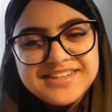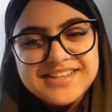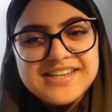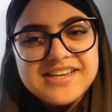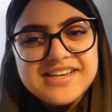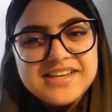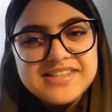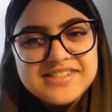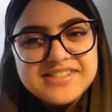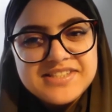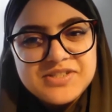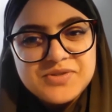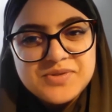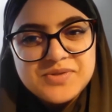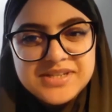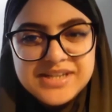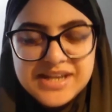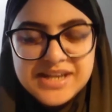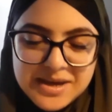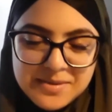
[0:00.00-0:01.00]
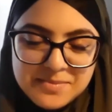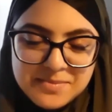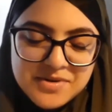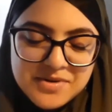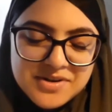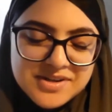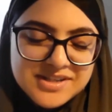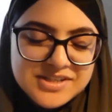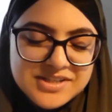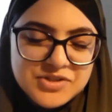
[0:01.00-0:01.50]
the Giga Institute in
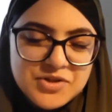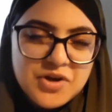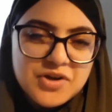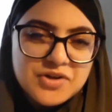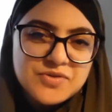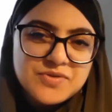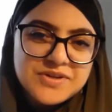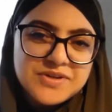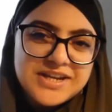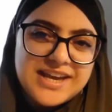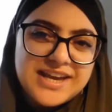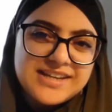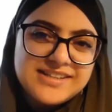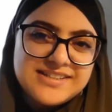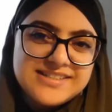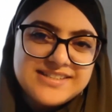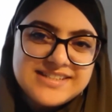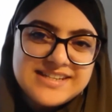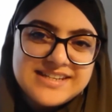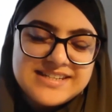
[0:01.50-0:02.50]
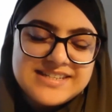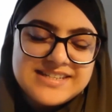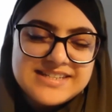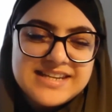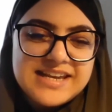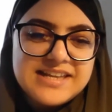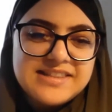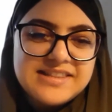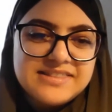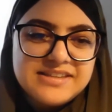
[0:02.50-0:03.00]
Hamburg, a doctoral candidate
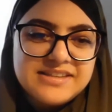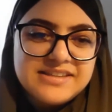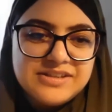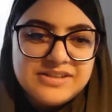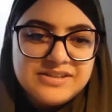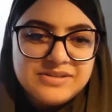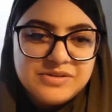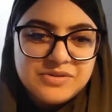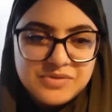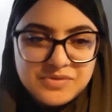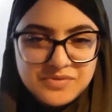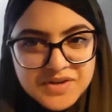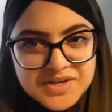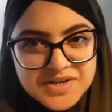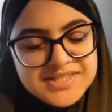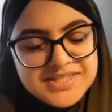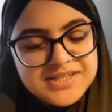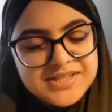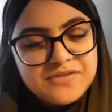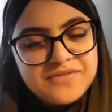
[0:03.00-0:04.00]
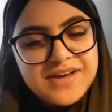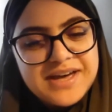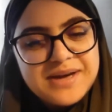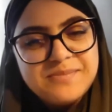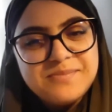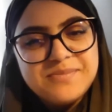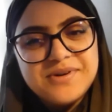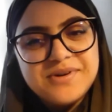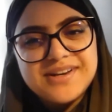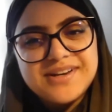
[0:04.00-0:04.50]
at the University of
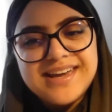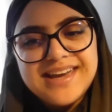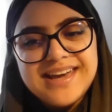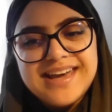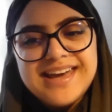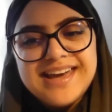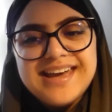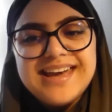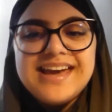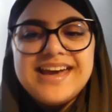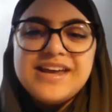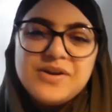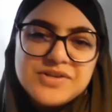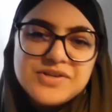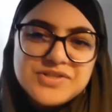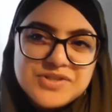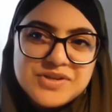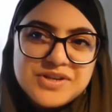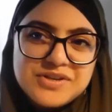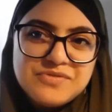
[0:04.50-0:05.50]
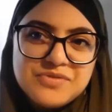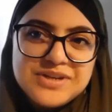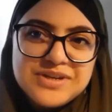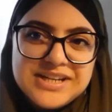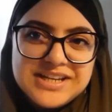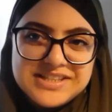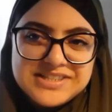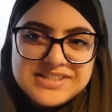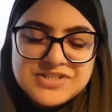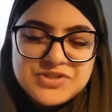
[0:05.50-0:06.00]
Hamburg, and also a
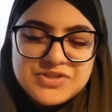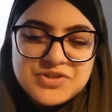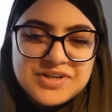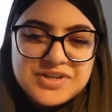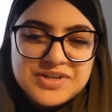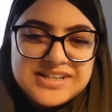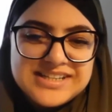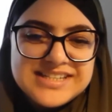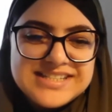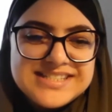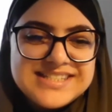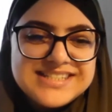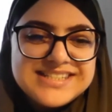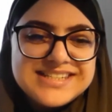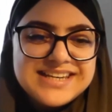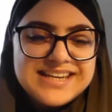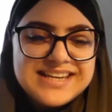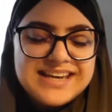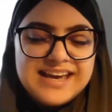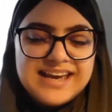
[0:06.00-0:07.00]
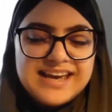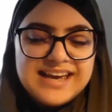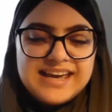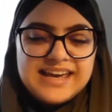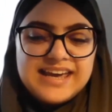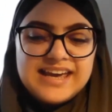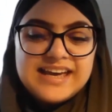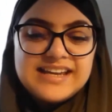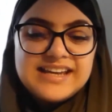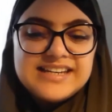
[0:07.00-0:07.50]
freelance journalist.
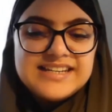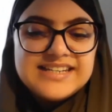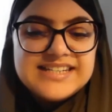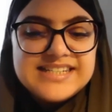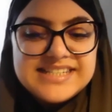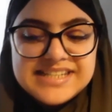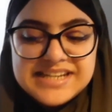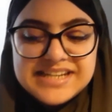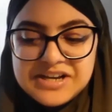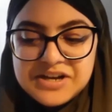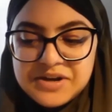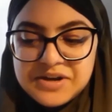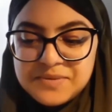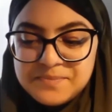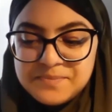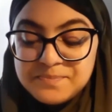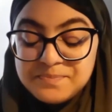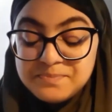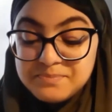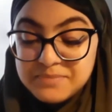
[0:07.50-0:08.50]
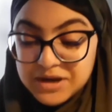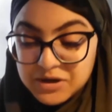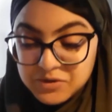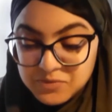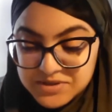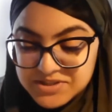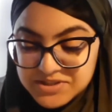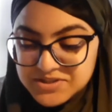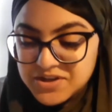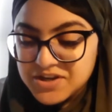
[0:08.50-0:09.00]
And my
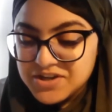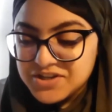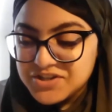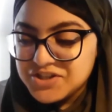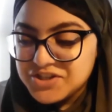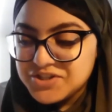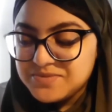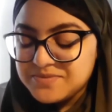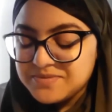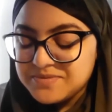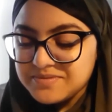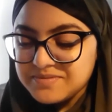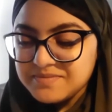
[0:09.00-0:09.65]
research